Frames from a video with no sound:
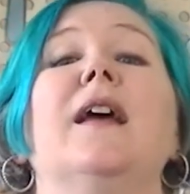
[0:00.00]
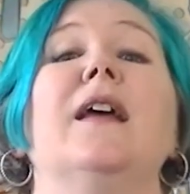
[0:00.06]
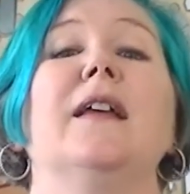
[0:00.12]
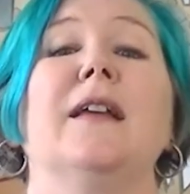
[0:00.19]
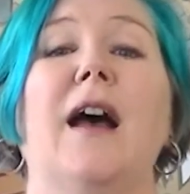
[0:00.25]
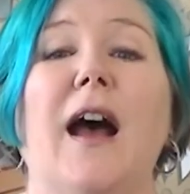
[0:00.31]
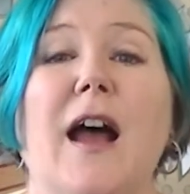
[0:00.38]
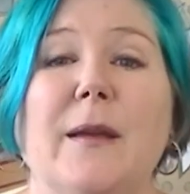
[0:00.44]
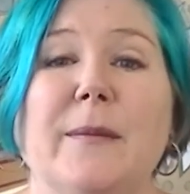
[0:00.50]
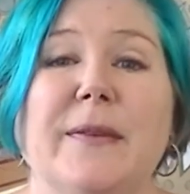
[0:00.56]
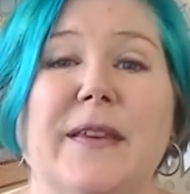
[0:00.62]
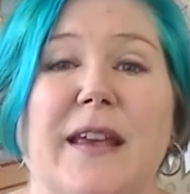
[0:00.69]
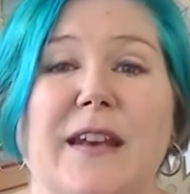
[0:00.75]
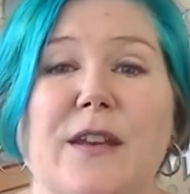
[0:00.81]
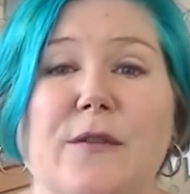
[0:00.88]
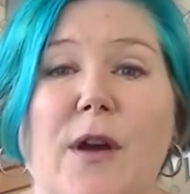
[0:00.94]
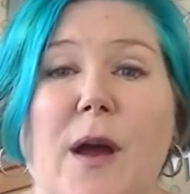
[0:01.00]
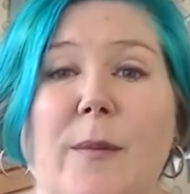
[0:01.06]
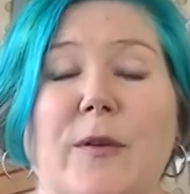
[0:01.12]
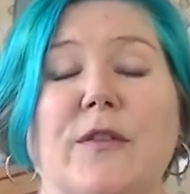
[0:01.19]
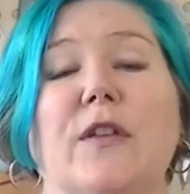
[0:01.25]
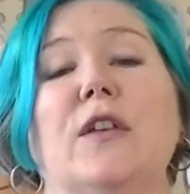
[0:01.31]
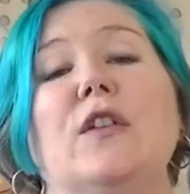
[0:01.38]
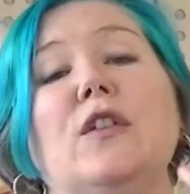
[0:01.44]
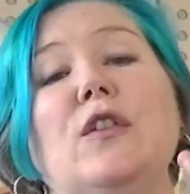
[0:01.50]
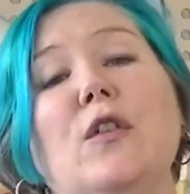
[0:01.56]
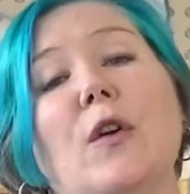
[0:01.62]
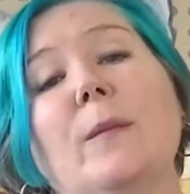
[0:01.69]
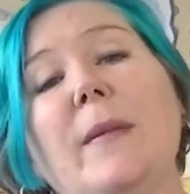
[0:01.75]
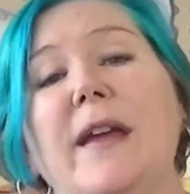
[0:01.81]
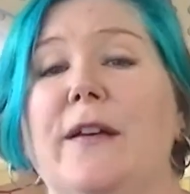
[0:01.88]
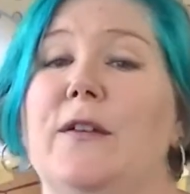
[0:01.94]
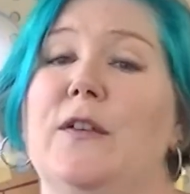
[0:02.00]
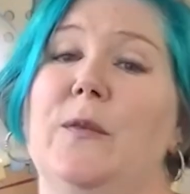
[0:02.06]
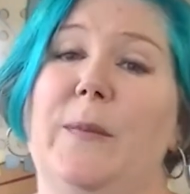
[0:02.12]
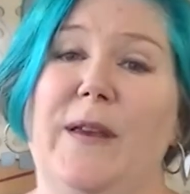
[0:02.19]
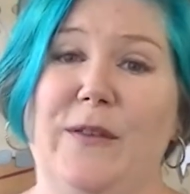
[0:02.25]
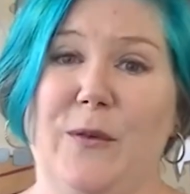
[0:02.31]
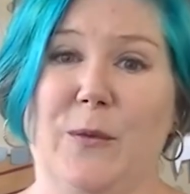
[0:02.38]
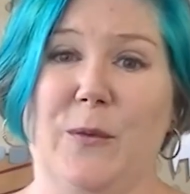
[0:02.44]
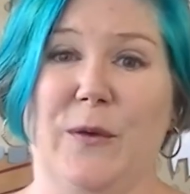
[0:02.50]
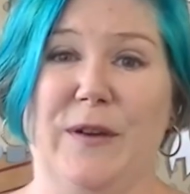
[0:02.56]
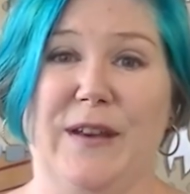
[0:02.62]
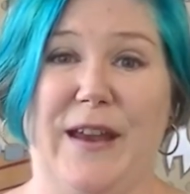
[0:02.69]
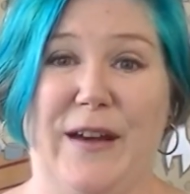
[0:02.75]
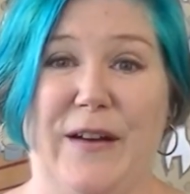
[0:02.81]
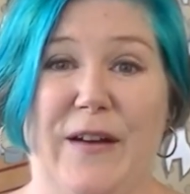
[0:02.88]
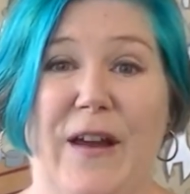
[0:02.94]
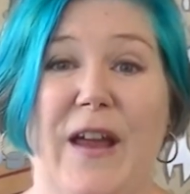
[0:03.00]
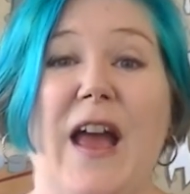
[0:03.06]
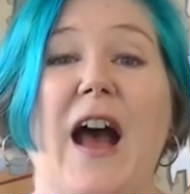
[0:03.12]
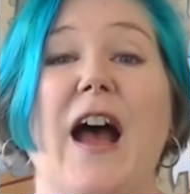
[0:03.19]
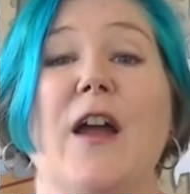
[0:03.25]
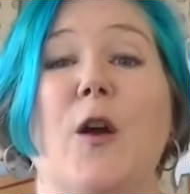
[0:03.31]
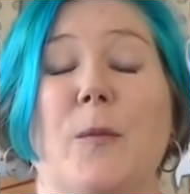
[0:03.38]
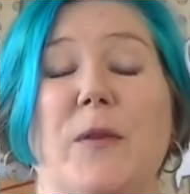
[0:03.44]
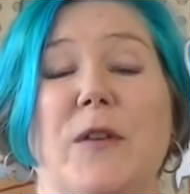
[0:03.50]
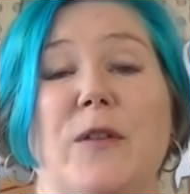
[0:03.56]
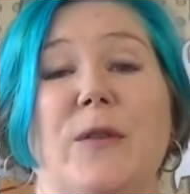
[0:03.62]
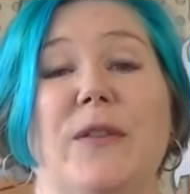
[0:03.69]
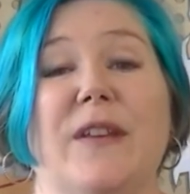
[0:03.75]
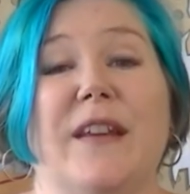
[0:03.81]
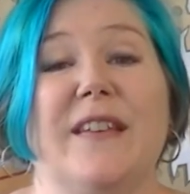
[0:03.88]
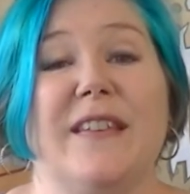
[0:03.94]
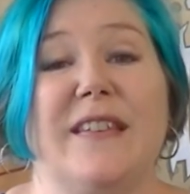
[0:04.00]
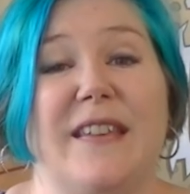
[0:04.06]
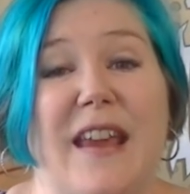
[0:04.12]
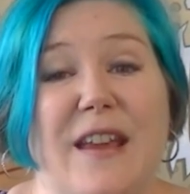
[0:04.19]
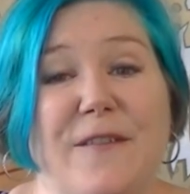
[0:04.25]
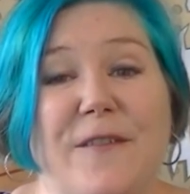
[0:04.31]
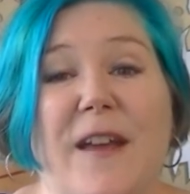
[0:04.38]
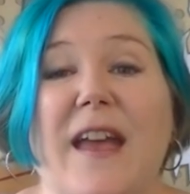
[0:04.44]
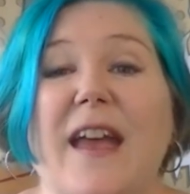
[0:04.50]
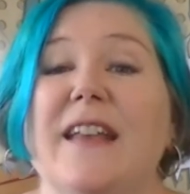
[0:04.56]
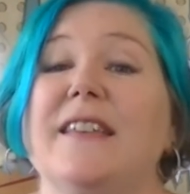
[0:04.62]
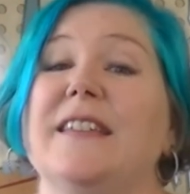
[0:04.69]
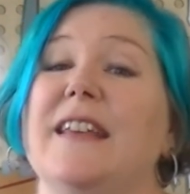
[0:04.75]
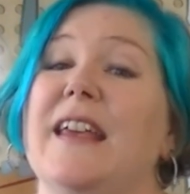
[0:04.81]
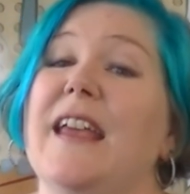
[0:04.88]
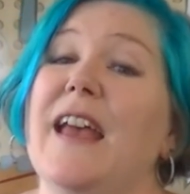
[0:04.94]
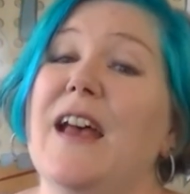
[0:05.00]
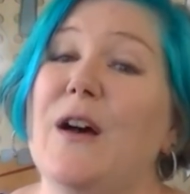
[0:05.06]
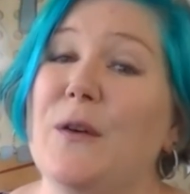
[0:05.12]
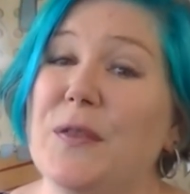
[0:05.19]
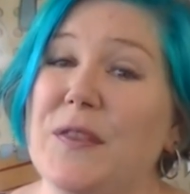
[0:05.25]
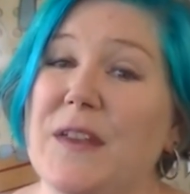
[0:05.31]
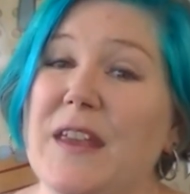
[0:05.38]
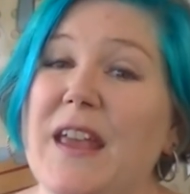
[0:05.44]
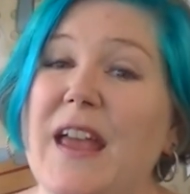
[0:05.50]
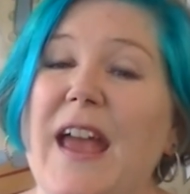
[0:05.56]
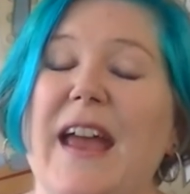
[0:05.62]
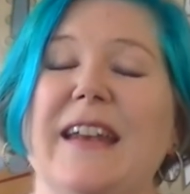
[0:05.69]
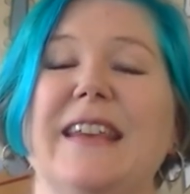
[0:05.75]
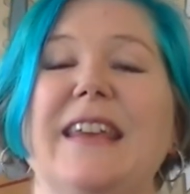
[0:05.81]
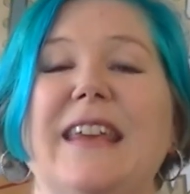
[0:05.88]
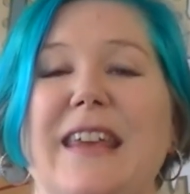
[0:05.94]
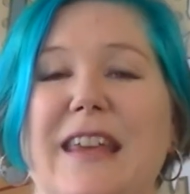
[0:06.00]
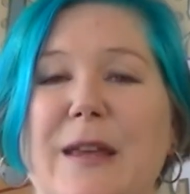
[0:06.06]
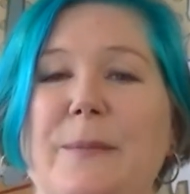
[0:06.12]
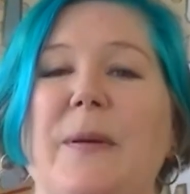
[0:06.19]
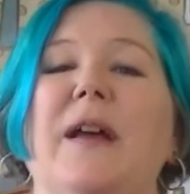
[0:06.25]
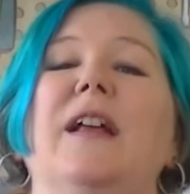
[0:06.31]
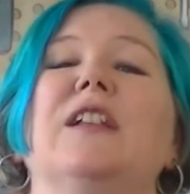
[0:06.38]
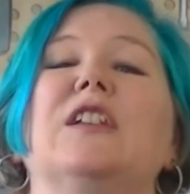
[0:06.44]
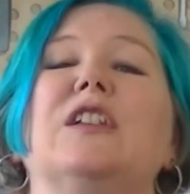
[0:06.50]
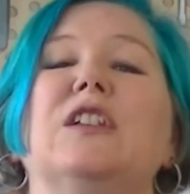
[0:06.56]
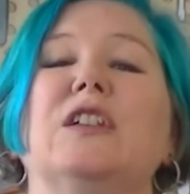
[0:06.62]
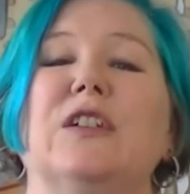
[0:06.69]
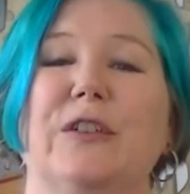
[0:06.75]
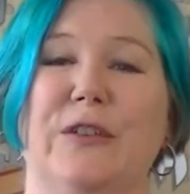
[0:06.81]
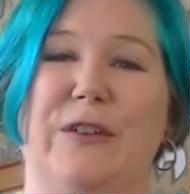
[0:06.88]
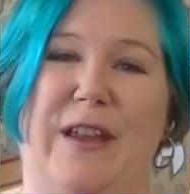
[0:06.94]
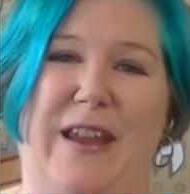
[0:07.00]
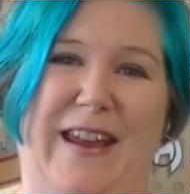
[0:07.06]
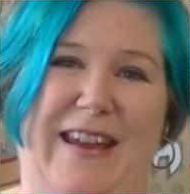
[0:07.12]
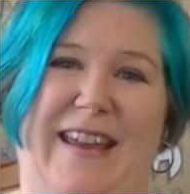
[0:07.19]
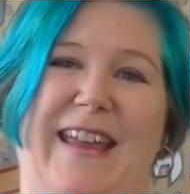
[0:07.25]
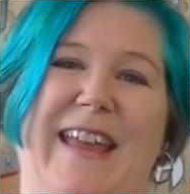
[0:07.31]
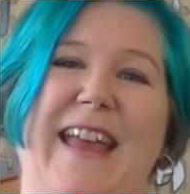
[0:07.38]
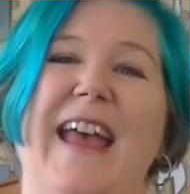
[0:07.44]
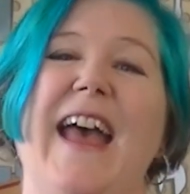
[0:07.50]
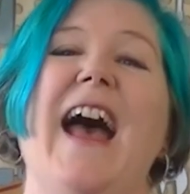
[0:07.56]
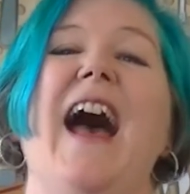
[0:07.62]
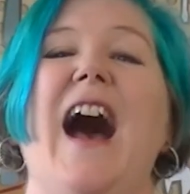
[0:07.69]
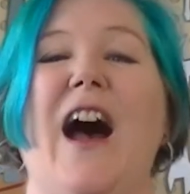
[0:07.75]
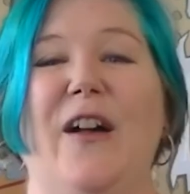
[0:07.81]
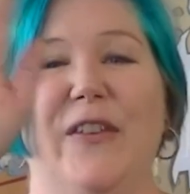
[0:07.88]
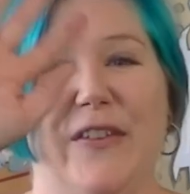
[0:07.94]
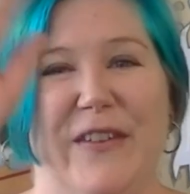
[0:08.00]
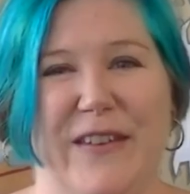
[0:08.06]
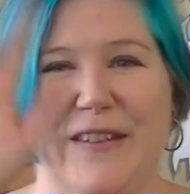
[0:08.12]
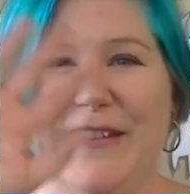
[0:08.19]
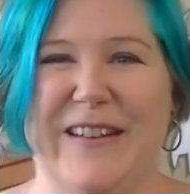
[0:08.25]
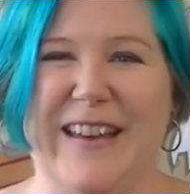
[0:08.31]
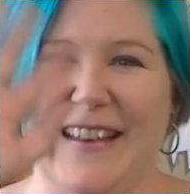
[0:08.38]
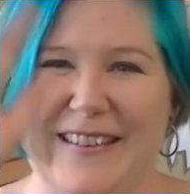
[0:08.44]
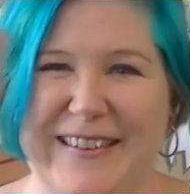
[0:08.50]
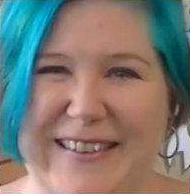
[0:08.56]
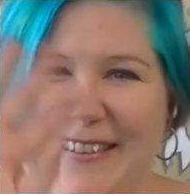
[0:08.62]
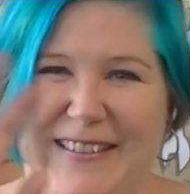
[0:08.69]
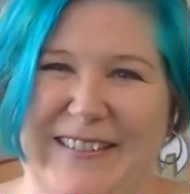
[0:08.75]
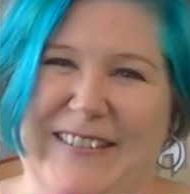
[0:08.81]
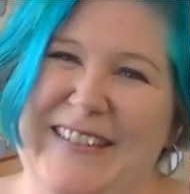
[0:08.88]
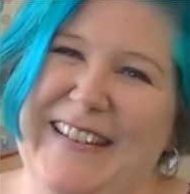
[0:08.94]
I'm Sandy Roberts, your Makerspace Coordinator. I hope that you stay safe and stay healthy and keep learning. I'll see you again soon.